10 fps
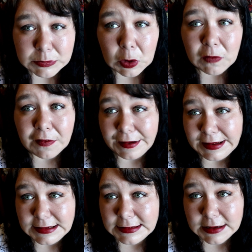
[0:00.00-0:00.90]
Over
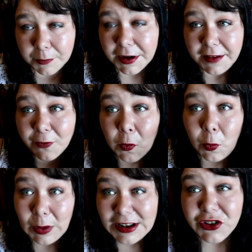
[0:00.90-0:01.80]
it. I'm ready for
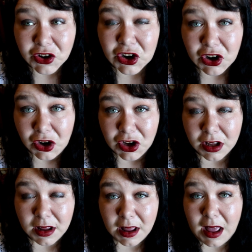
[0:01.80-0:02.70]
winter.
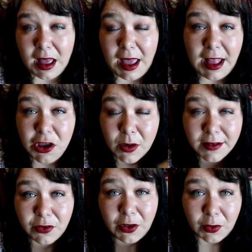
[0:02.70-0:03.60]
And you
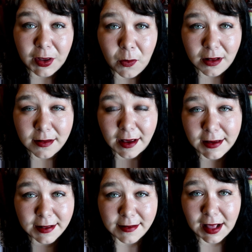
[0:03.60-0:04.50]
guys are the only ones I
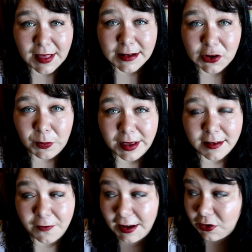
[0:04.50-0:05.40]
can say that to,
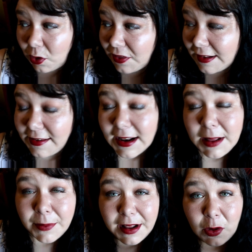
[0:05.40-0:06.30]
because if I told that to
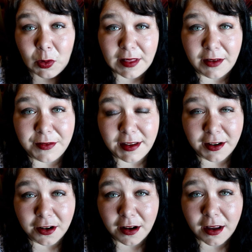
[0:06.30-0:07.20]
anybody who lived
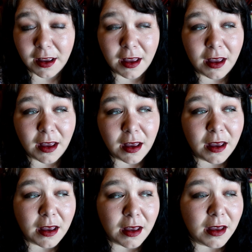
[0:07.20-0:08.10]
here,
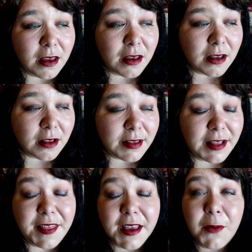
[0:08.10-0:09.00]

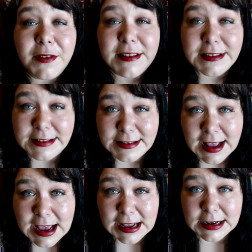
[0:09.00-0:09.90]
they'd think I was
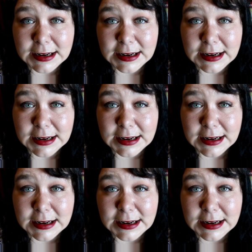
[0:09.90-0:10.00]
insane.